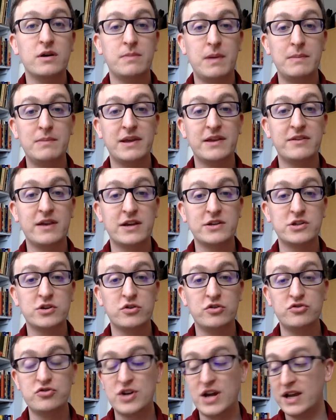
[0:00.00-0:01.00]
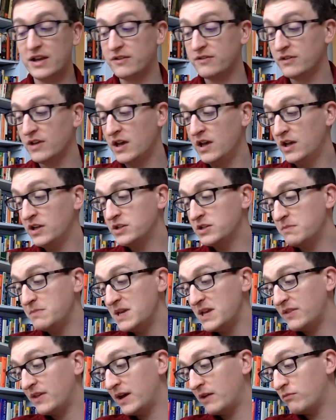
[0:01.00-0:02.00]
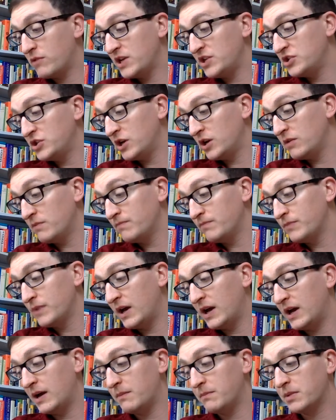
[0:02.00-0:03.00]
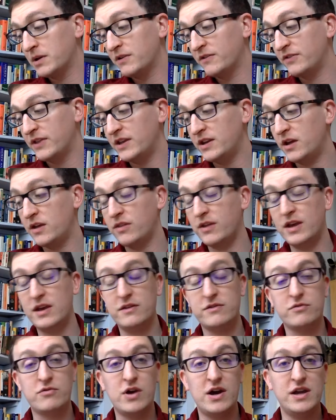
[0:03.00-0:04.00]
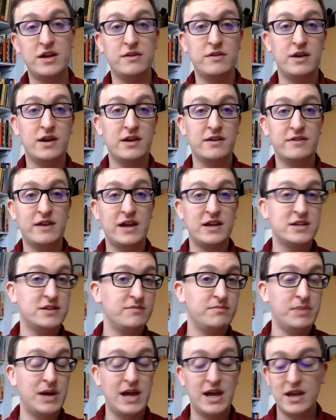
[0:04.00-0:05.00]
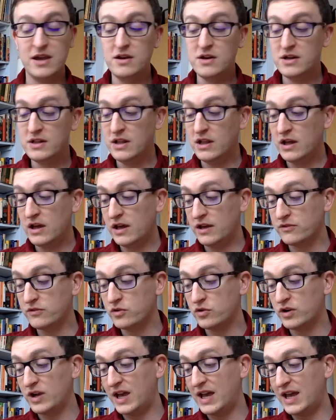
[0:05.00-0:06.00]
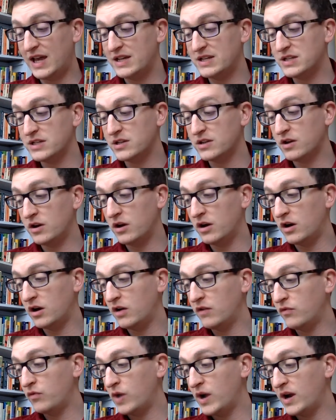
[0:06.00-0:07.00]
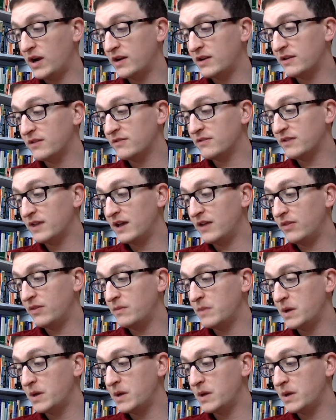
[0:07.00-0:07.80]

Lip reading: public sector contracts, to meet that ratio because they don't think it's right that executive pay has got ahead of where it is at the